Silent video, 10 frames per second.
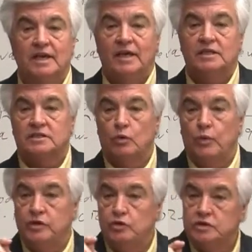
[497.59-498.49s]
And so
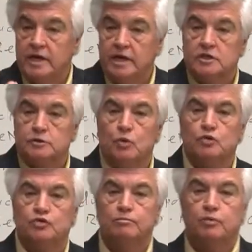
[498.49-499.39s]
when you take a
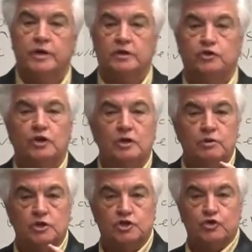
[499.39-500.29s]
Sportron product, you can
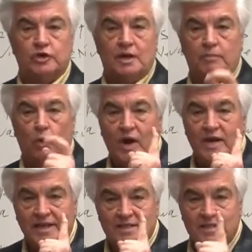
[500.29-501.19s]
be assured, number
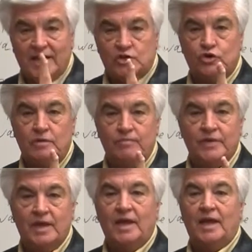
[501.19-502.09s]
one, it's natural.
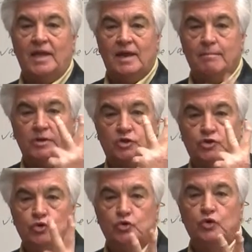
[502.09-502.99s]
And number
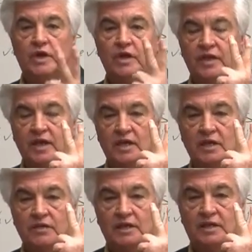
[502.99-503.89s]
two,
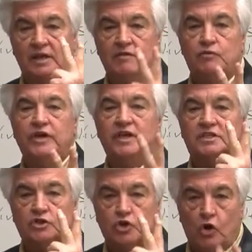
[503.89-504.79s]
the delivery
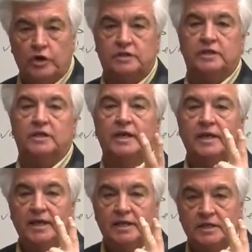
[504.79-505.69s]
is targeted.
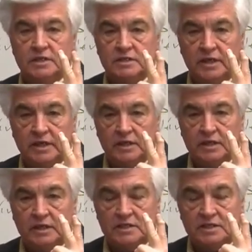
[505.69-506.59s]
It
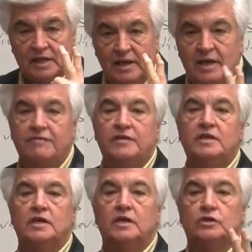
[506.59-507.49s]
is
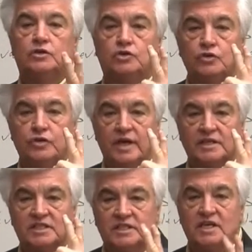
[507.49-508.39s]
delivered to the
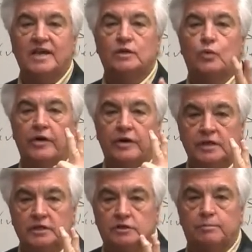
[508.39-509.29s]
site where it
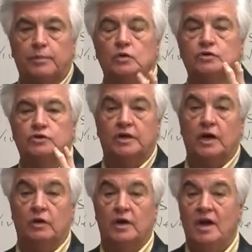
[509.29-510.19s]
is supposed to
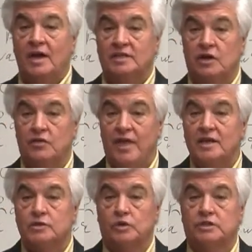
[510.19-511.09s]
go. So that
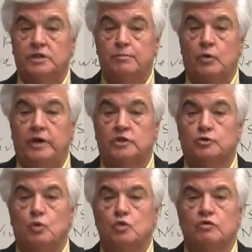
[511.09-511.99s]
is what separates
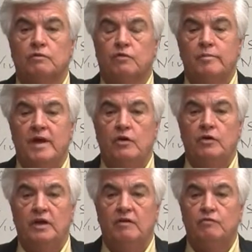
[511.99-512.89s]
Sportron from
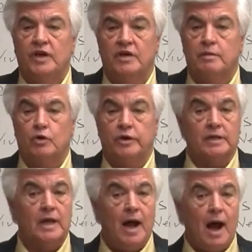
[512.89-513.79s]
every other
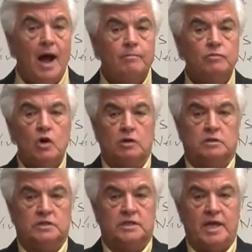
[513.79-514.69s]
product. I'm not
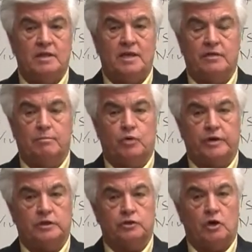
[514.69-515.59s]
saying the other
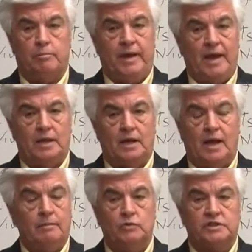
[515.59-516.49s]
products are bad.
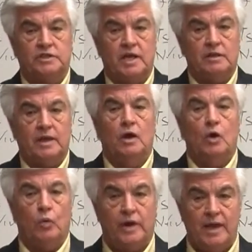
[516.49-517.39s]
I am not saying that.
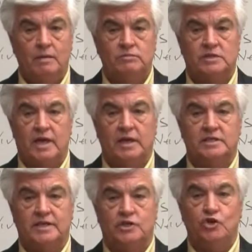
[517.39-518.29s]
What I am saying
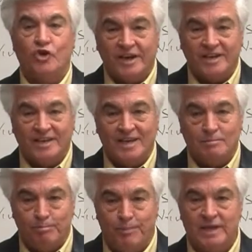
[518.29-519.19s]
is that you are going to
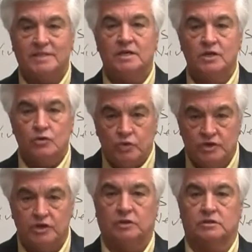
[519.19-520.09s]
get better
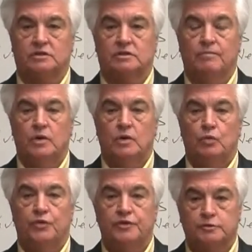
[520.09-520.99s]
results
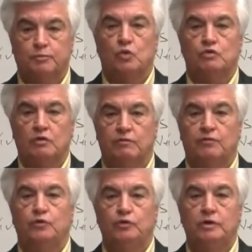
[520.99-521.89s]
with the Sportron
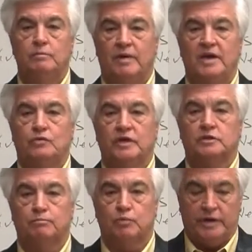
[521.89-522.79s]
Food
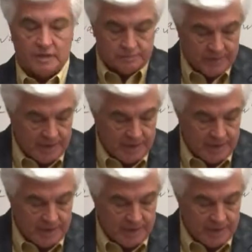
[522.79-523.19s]
Matrix products.